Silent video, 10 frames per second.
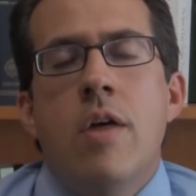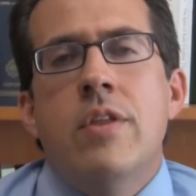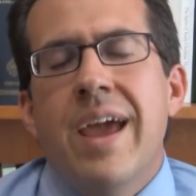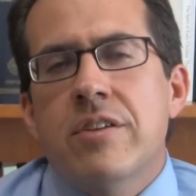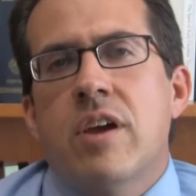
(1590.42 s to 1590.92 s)

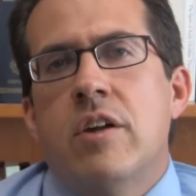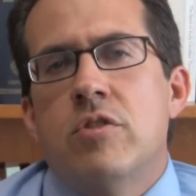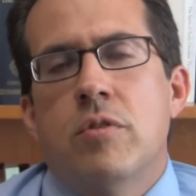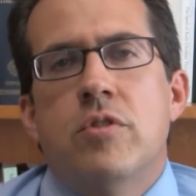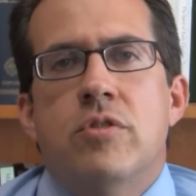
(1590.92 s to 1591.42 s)
The next
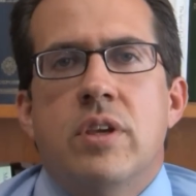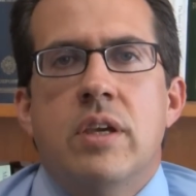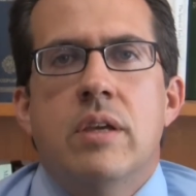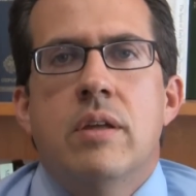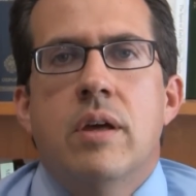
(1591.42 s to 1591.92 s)

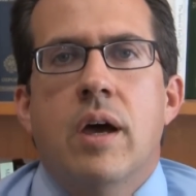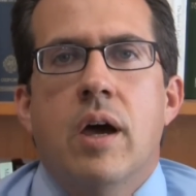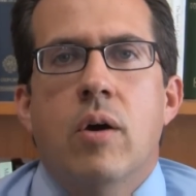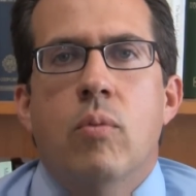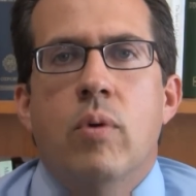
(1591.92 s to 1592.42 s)
controversy
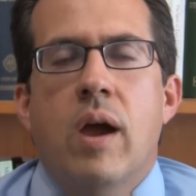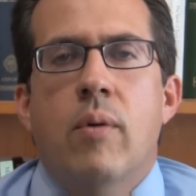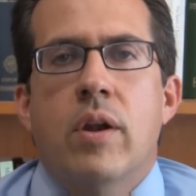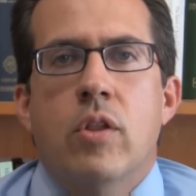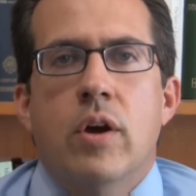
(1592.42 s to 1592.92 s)
uh, I
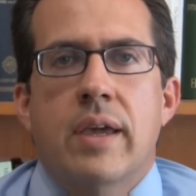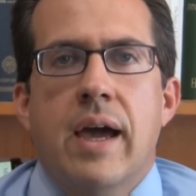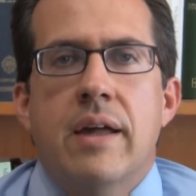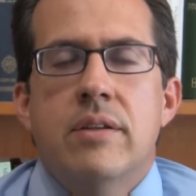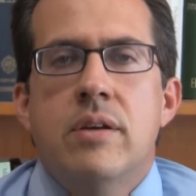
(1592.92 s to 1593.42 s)
want to look
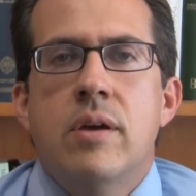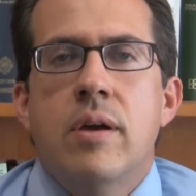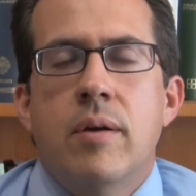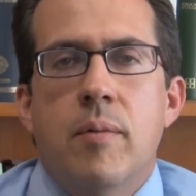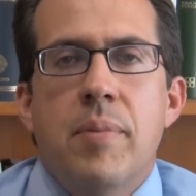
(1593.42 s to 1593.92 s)
at
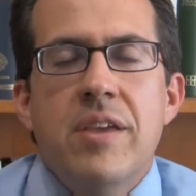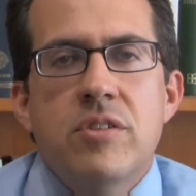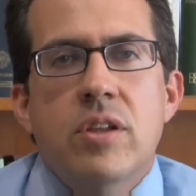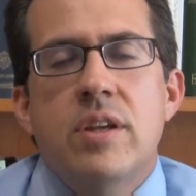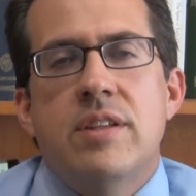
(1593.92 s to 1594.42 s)

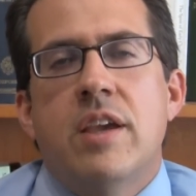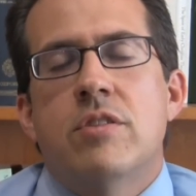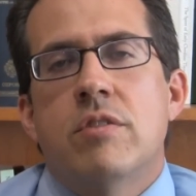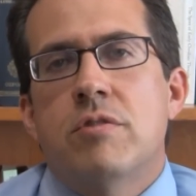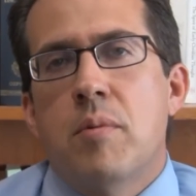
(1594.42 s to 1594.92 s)
basically
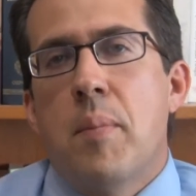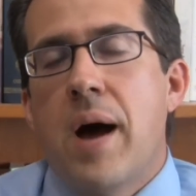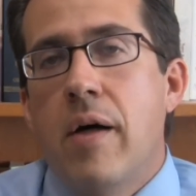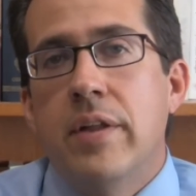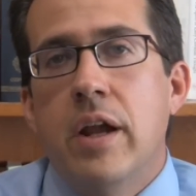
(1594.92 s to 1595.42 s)
takes us from
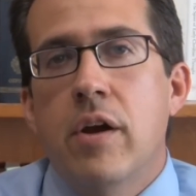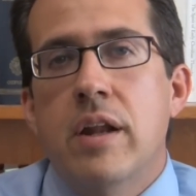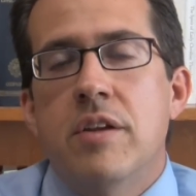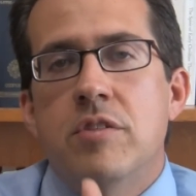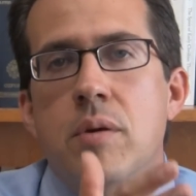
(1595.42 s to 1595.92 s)

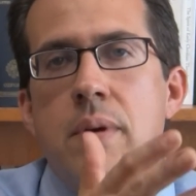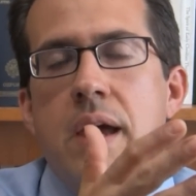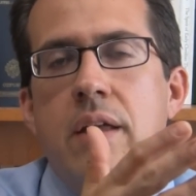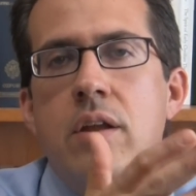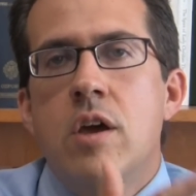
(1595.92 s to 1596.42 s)
Apollinarianism
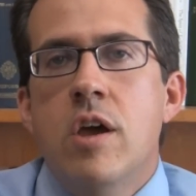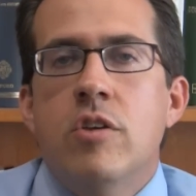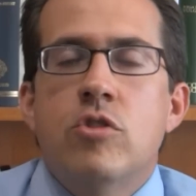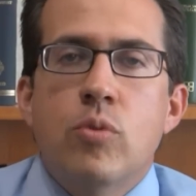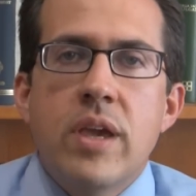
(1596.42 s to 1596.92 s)
and
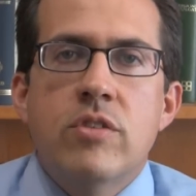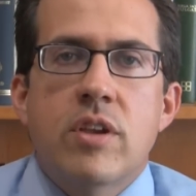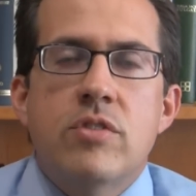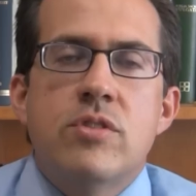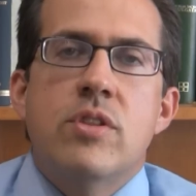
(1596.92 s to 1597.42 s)
swings
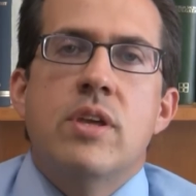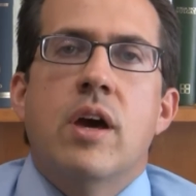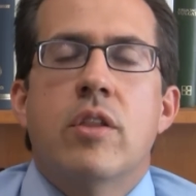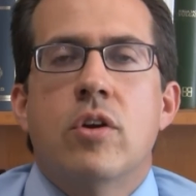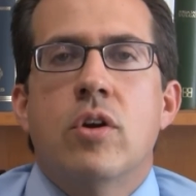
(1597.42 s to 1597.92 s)
us to
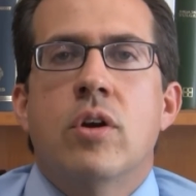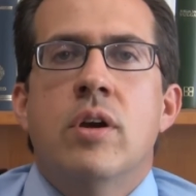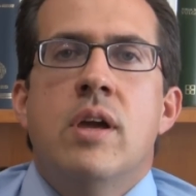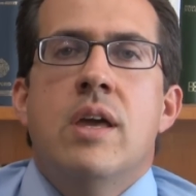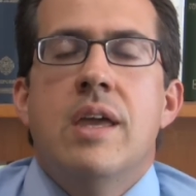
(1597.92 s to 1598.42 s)
the
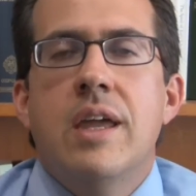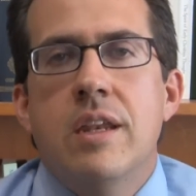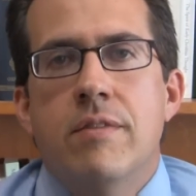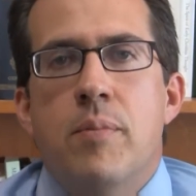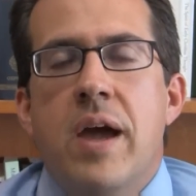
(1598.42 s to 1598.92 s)
other
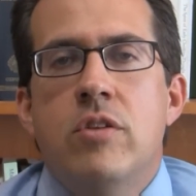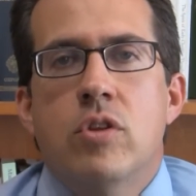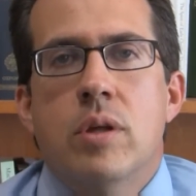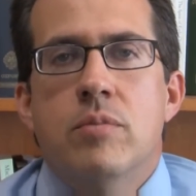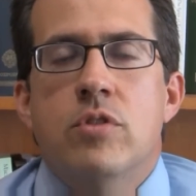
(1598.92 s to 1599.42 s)
end of the
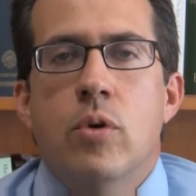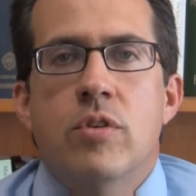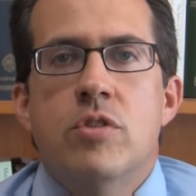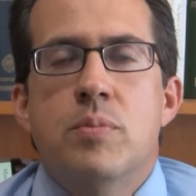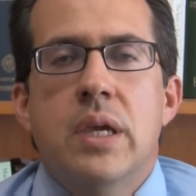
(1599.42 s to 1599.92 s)
pendulum, so
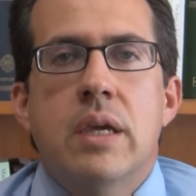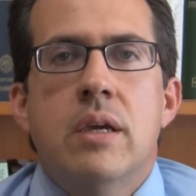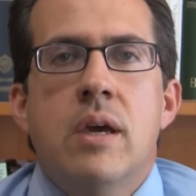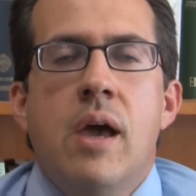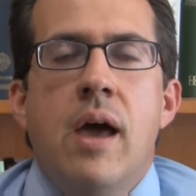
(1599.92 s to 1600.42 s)
to speak.
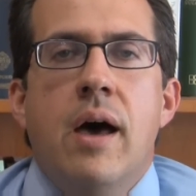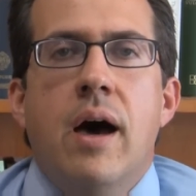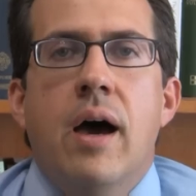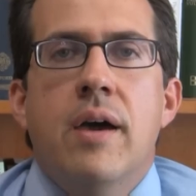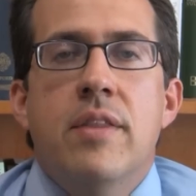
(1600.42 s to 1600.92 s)

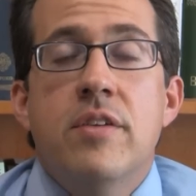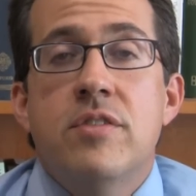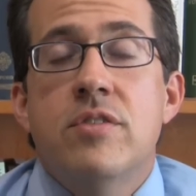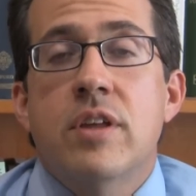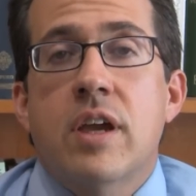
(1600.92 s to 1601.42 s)
Uh, and
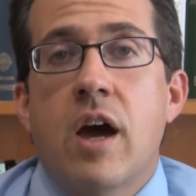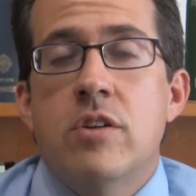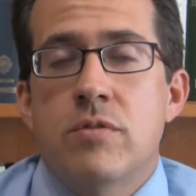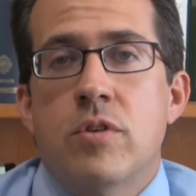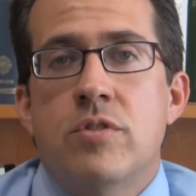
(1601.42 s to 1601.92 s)
this is the
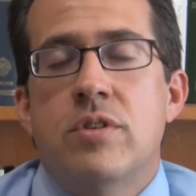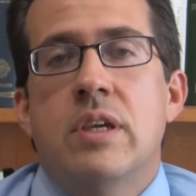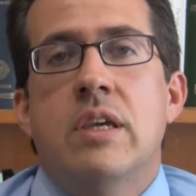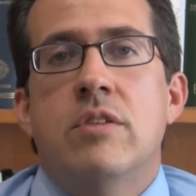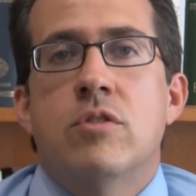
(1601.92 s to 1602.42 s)

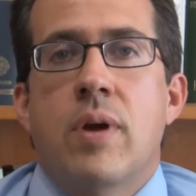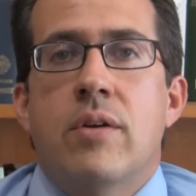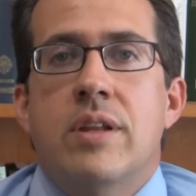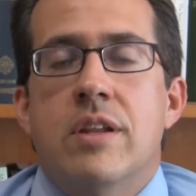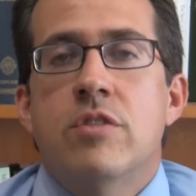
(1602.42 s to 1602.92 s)
controversy
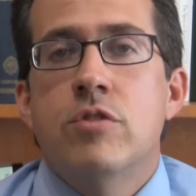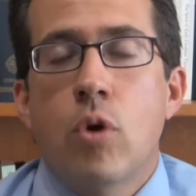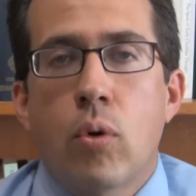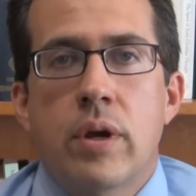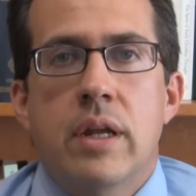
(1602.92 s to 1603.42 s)
surrounding
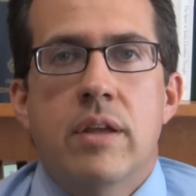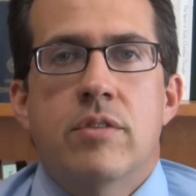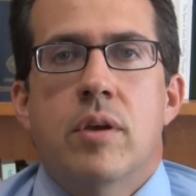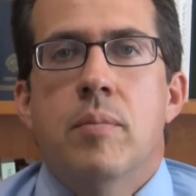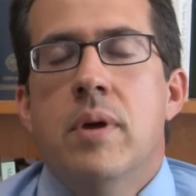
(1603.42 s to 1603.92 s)

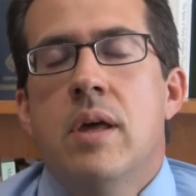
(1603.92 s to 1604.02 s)
Nestorianism.